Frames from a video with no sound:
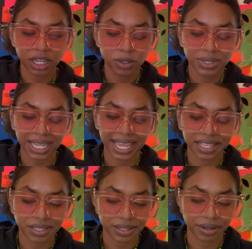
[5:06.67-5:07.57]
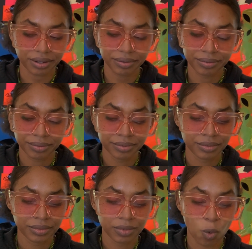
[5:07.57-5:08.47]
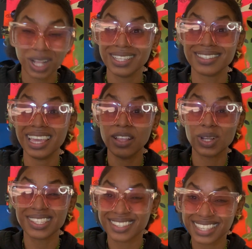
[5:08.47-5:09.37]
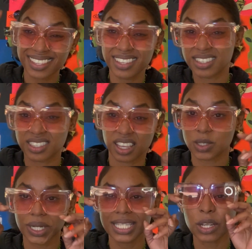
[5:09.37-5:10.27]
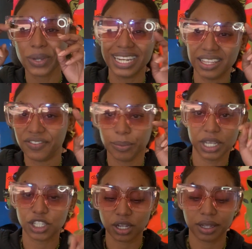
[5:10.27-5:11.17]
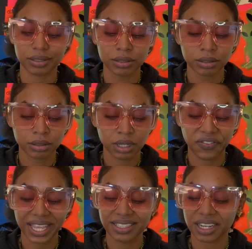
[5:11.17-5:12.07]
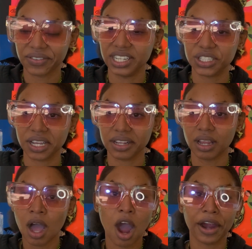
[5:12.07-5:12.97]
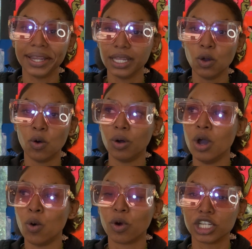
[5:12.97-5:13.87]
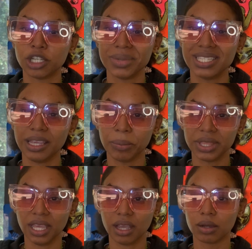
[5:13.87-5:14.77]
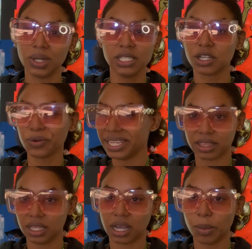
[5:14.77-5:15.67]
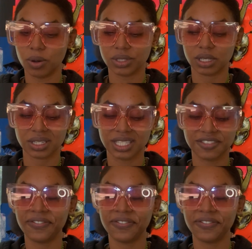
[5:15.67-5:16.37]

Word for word: are gonna use against you. What is the what is the statistics? What is the real information? If you're interracial or you don't worship the same thing. What is the real thing about it? It's